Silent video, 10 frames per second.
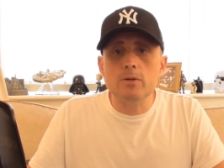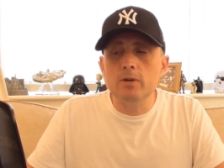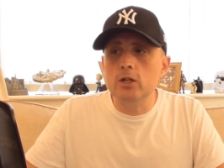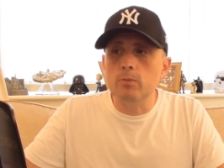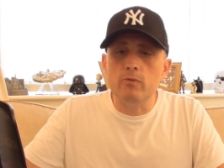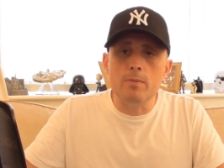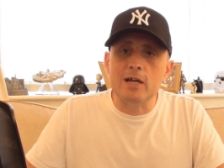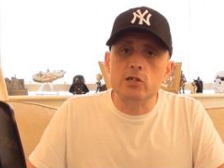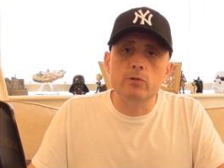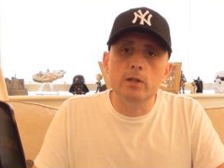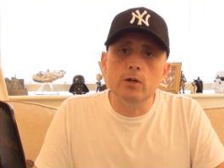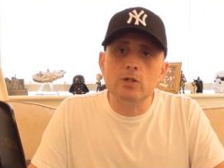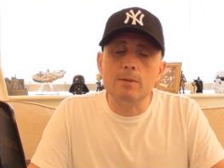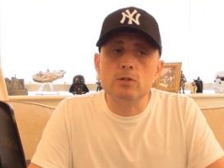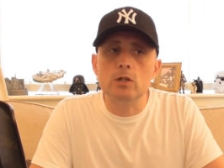somebody could be remastering
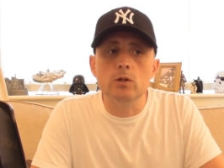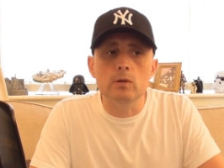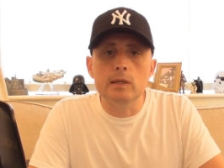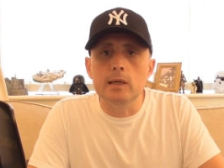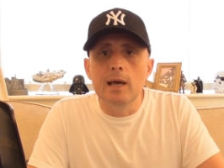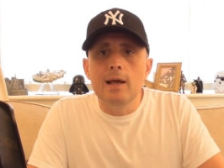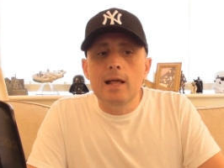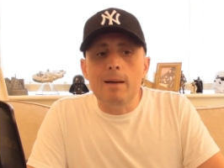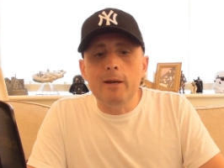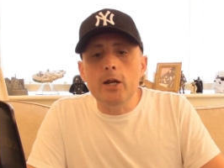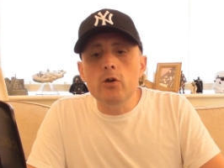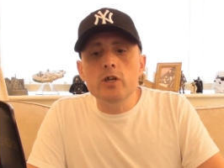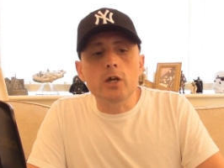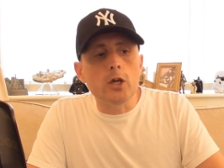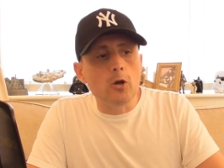those, absolutely. I mean, I know
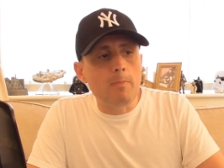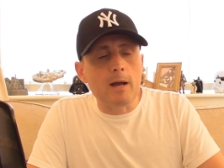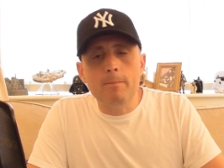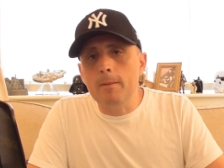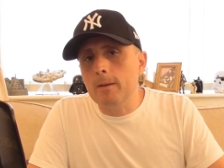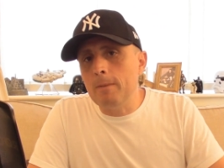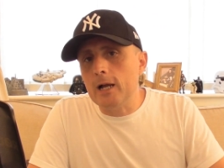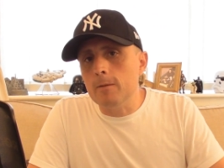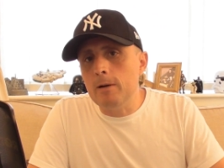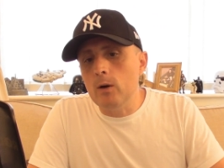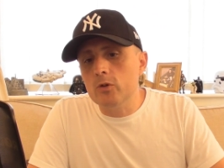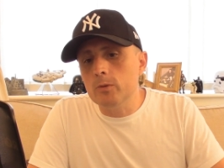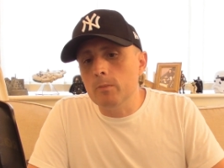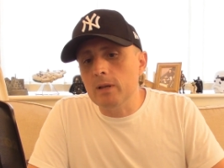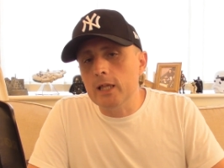you can go back compat
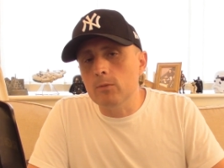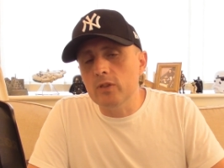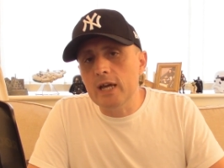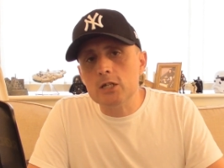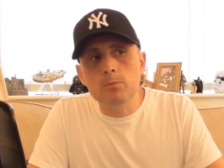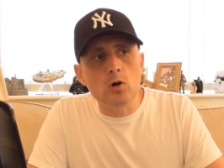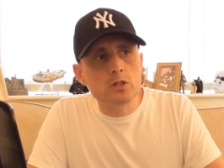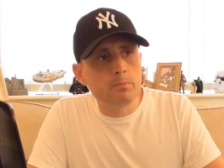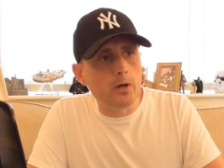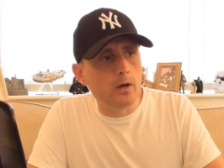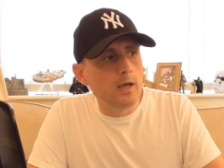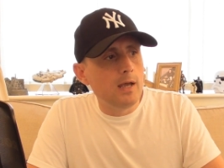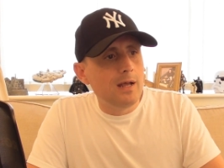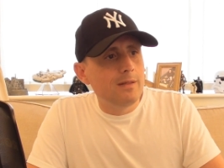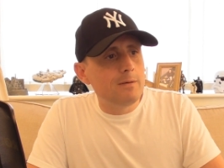with them and play them on the Xbox, but
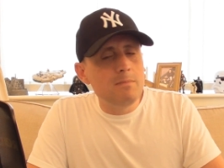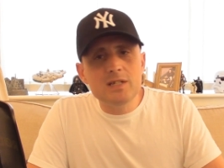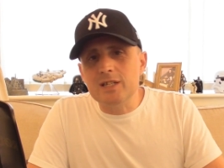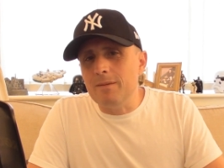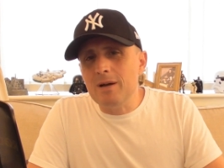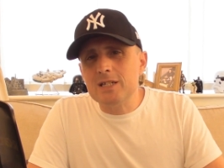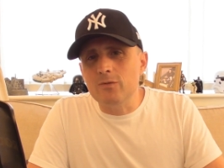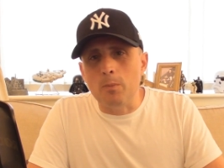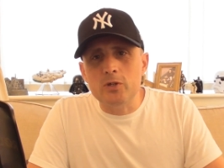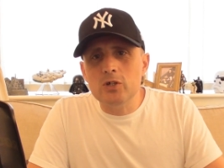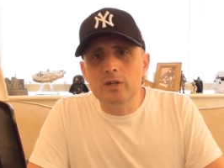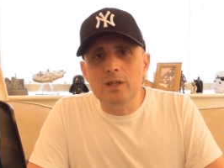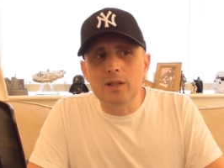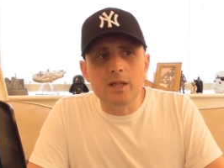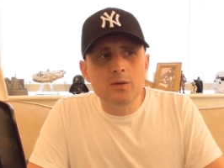they're missing a massive
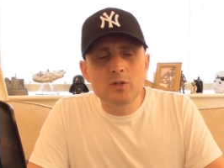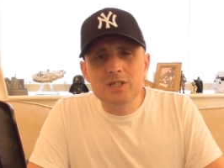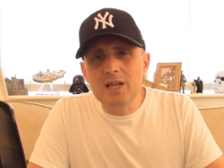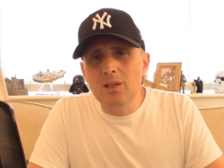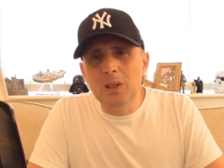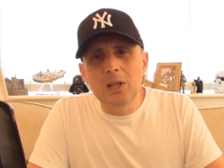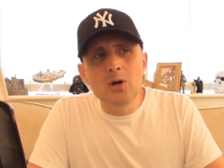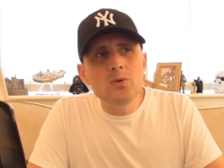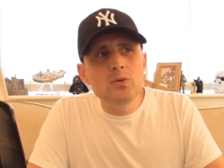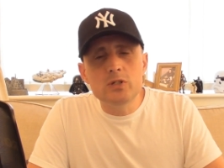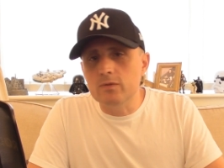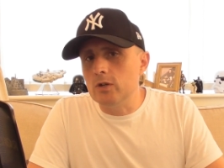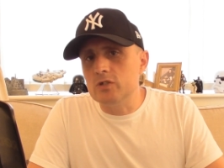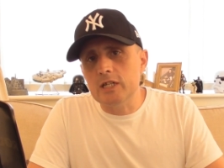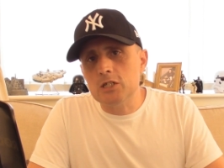opportunity there. They would sell loads
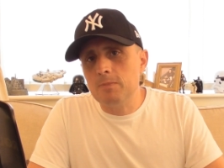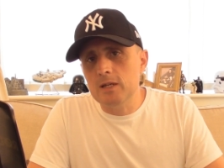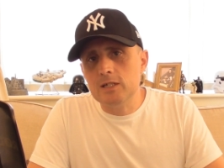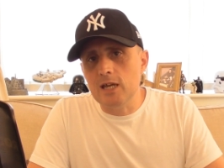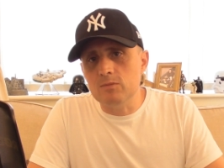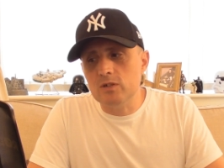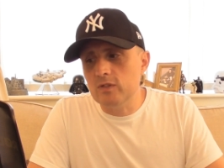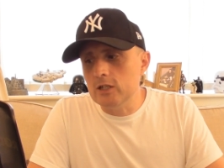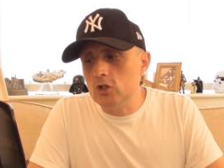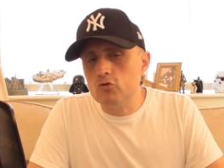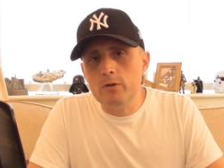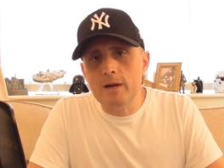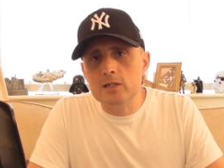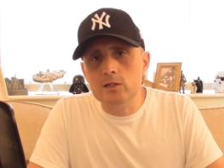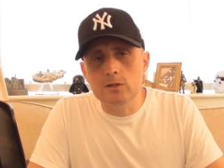of those Dead Space games if they just
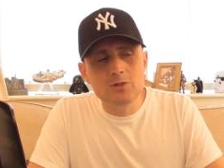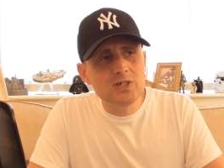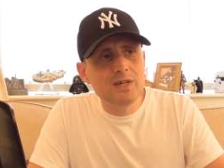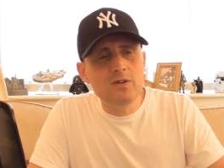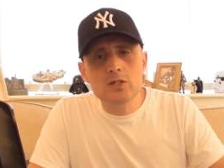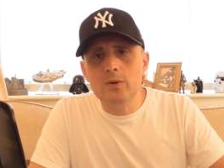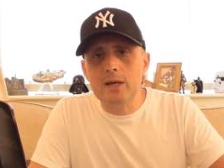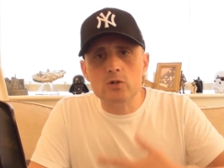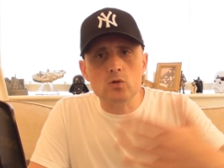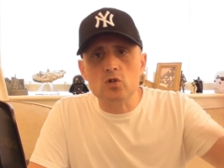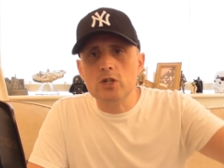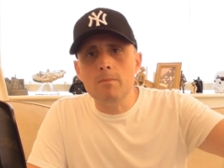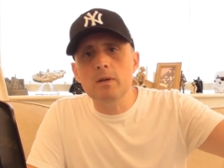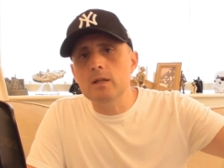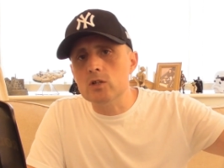remastered them. Just give it to an outsourced
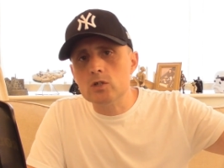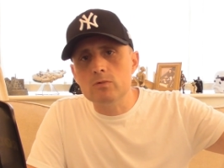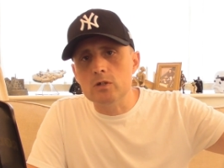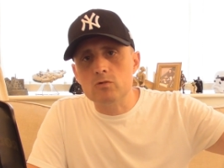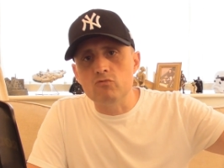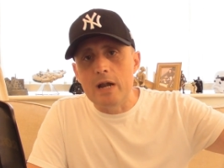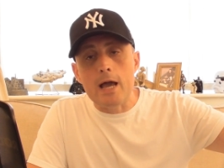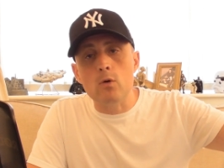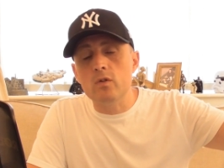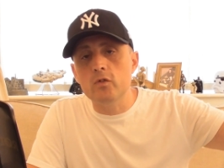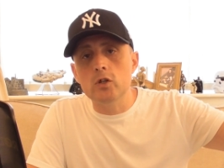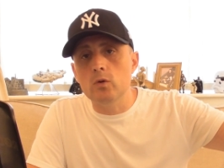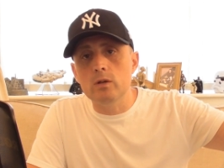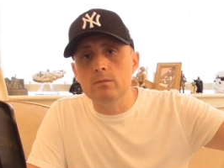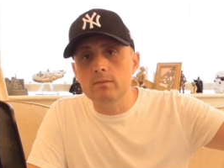company that's renowned for
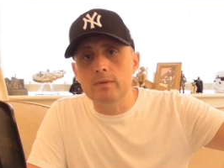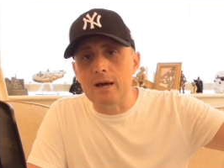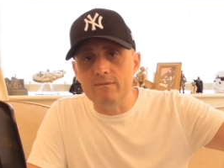doing